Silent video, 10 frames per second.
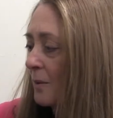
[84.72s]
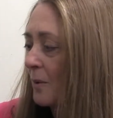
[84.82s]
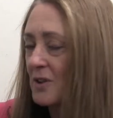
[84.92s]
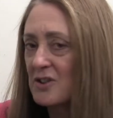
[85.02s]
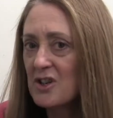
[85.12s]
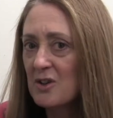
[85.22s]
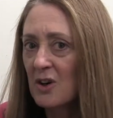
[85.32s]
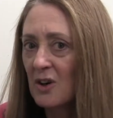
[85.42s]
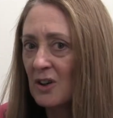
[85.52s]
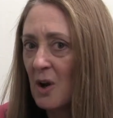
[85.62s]
What do you
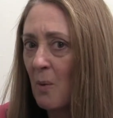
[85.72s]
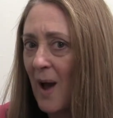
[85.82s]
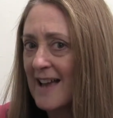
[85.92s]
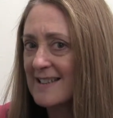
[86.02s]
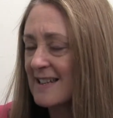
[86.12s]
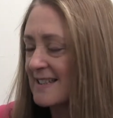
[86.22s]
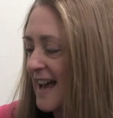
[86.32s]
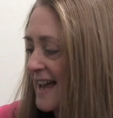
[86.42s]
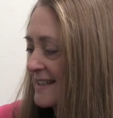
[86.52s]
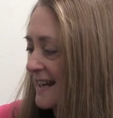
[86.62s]
call a wet
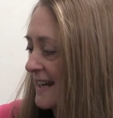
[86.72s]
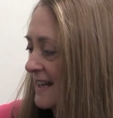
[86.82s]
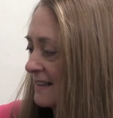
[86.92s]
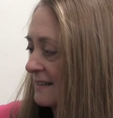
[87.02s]
teddy?